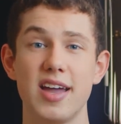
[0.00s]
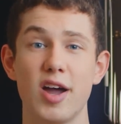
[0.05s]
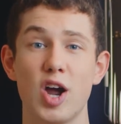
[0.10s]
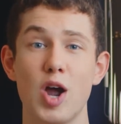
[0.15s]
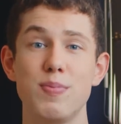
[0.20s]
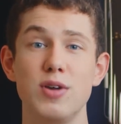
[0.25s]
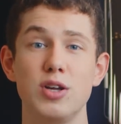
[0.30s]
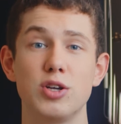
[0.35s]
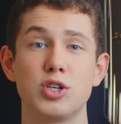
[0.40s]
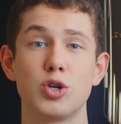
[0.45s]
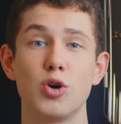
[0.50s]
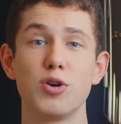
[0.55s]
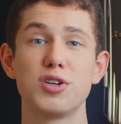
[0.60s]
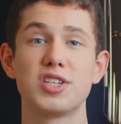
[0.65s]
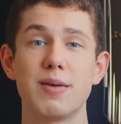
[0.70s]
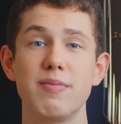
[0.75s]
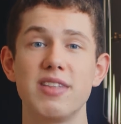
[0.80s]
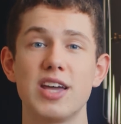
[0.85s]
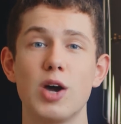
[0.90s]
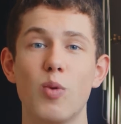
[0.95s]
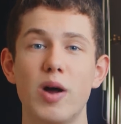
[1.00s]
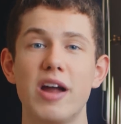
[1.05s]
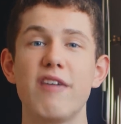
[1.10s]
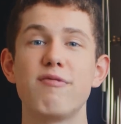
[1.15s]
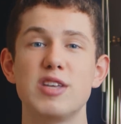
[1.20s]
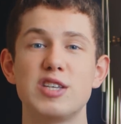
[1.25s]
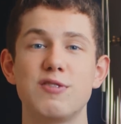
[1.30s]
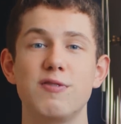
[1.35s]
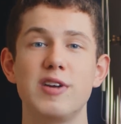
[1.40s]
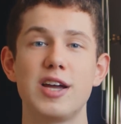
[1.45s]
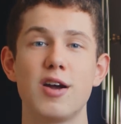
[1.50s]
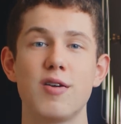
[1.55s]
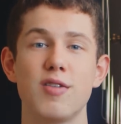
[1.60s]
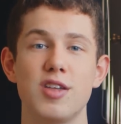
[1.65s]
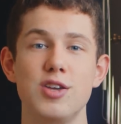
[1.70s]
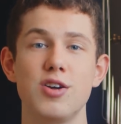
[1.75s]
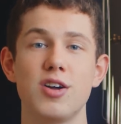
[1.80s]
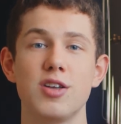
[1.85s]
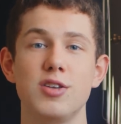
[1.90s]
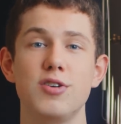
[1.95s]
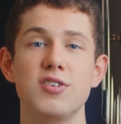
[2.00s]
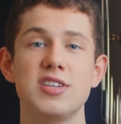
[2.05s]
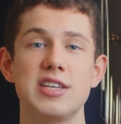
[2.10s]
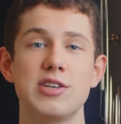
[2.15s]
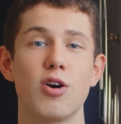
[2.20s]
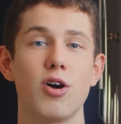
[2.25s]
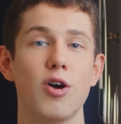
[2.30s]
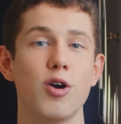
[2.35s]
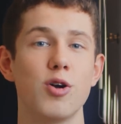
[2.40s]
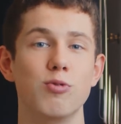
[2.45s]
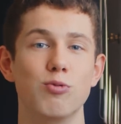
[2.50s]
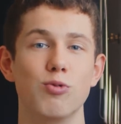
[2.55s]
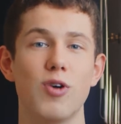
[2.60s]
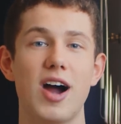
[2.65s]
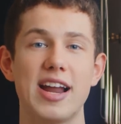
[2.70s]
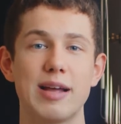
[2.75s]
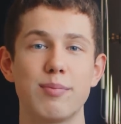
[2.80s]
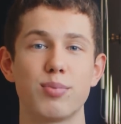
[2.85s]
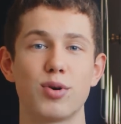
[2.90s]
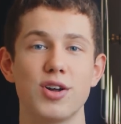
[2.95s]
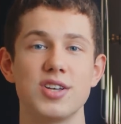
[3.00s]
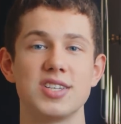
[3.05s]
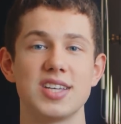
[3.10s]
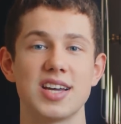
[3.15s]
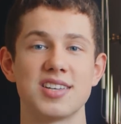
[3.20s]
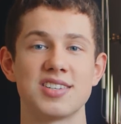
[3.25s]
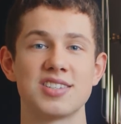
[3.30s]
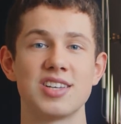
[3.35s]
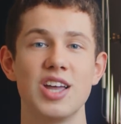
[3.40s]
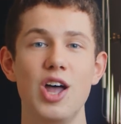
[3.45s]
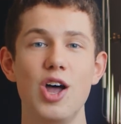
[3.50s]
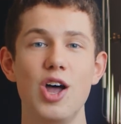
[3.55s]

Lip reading: I hope you took something away from this video that you can use in your own writing process,